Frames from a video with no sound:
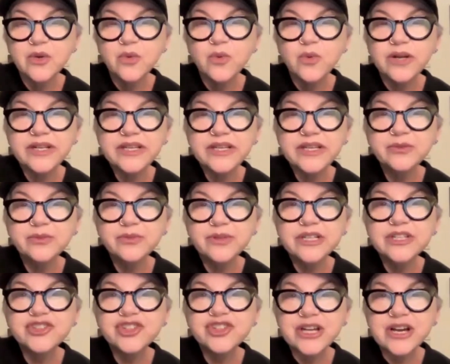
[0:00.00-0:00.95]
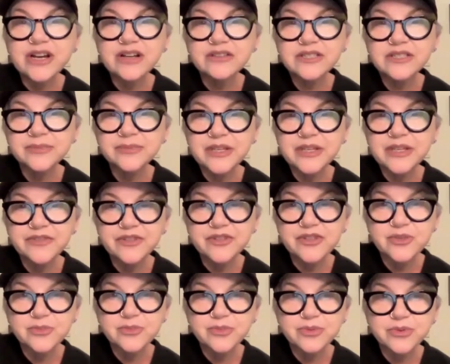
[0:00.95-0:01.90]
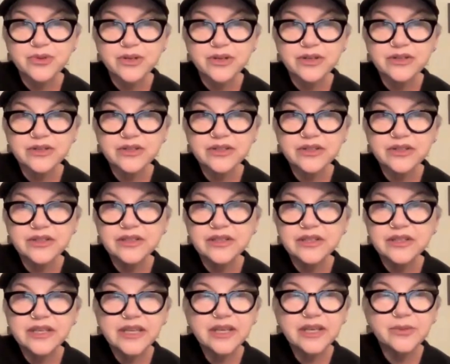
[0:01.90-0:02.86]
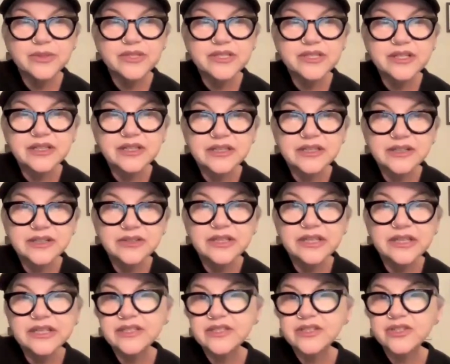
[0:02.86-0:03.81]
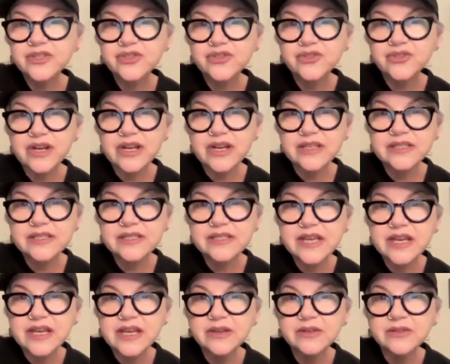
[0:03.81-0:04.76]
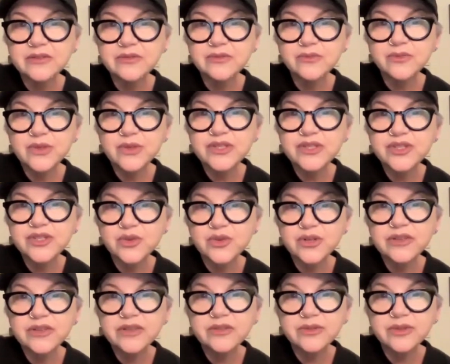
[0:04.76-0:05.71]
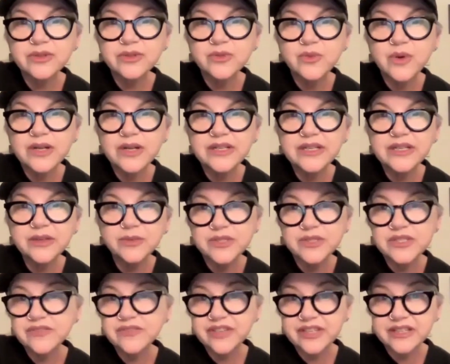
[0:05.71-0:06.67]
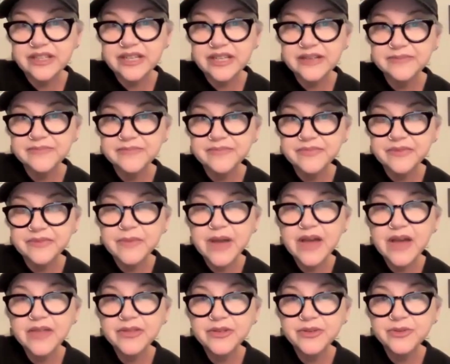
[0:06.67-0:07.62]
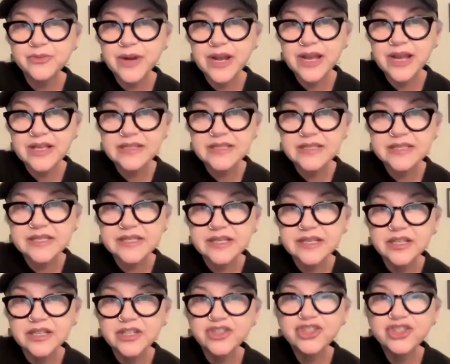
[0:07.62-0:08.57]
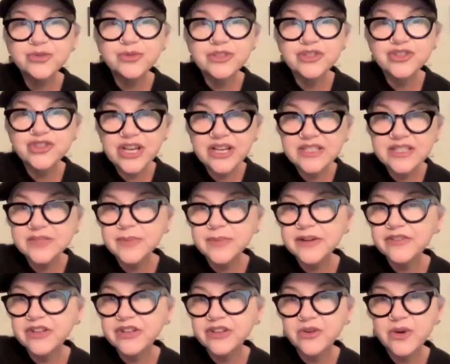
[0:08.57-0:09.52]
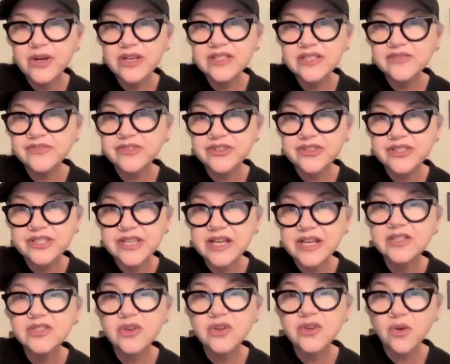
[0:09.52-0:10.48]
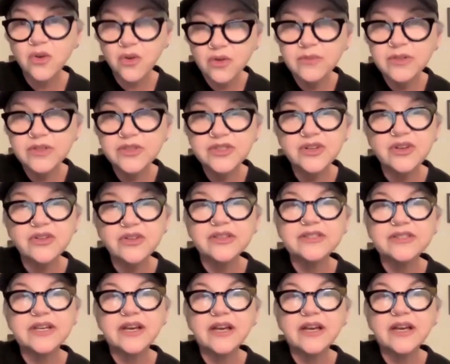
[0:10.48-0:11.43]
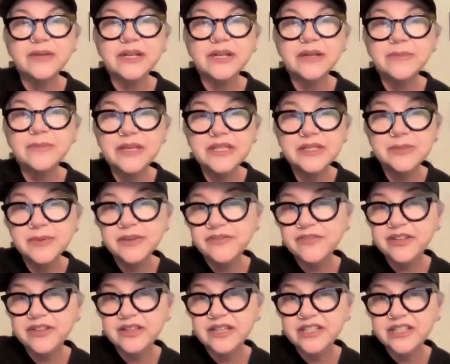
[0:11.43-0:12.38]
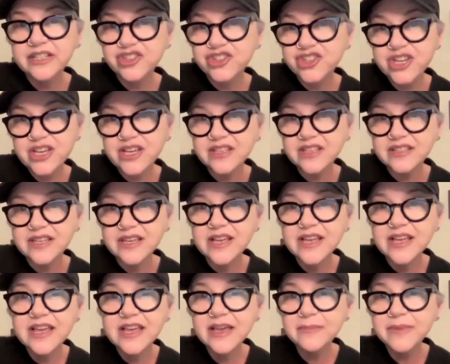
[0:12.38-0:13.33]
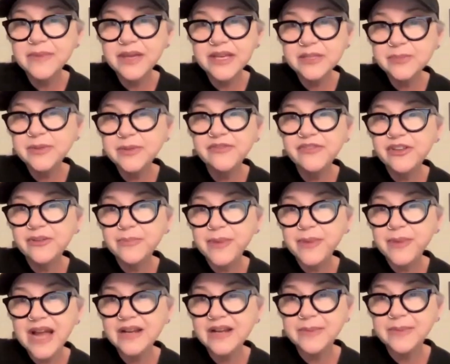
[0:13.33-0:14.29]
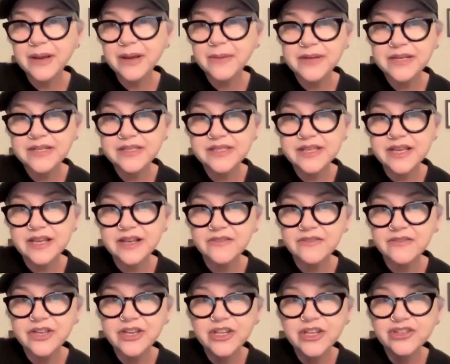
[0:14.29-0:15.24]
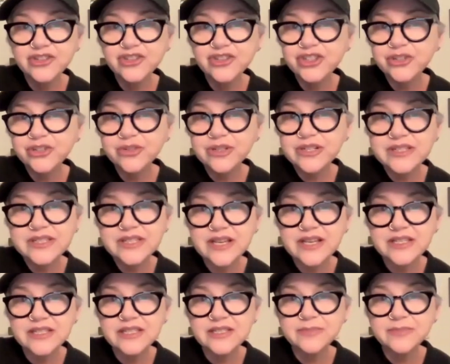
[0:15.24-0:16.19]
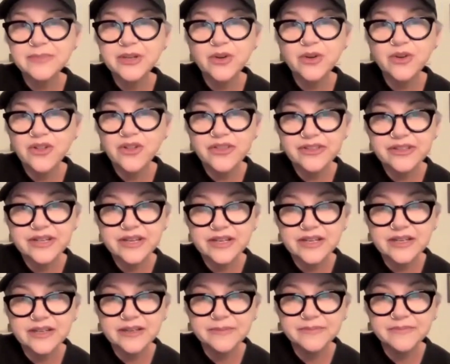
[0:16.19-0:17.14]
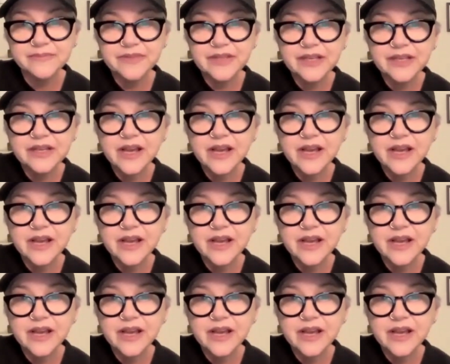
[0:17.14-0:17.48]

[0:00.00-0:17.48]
When he reached out to me for support, he was clearly in distress, and we sorted through what he was feeling. Matthew rants, "She rejects my requests for sex almost all the time, and it makes me feel like shit. It makes me feel bad about myself. She criticizes me all the time.